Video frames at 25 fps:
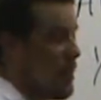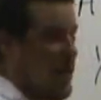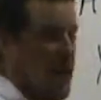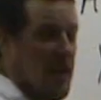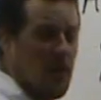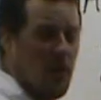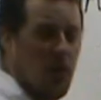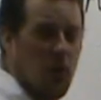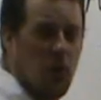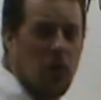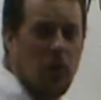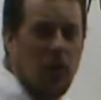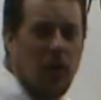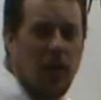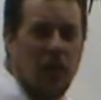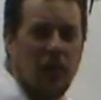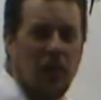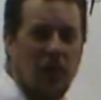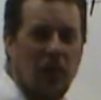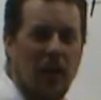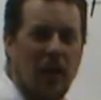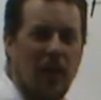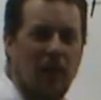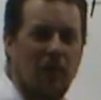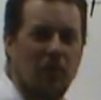not a whole lot
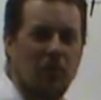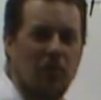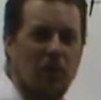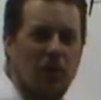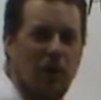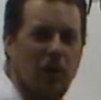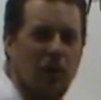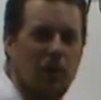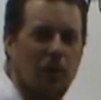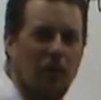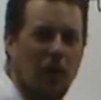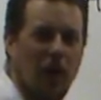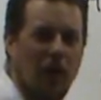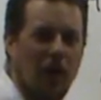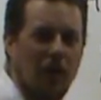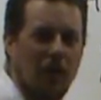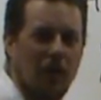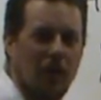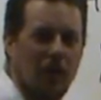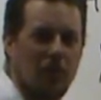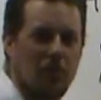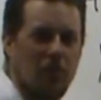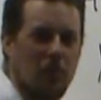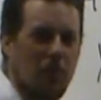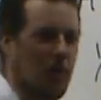that I have to talk about in
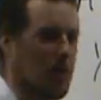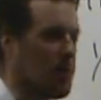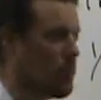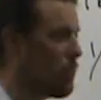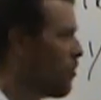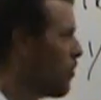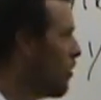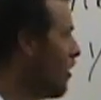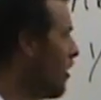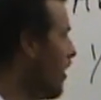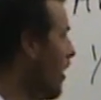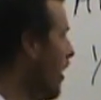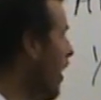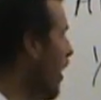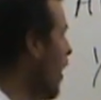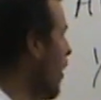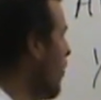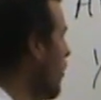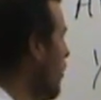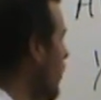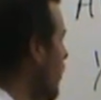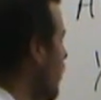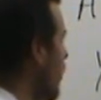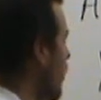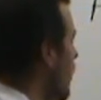this week's
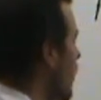pre-lab.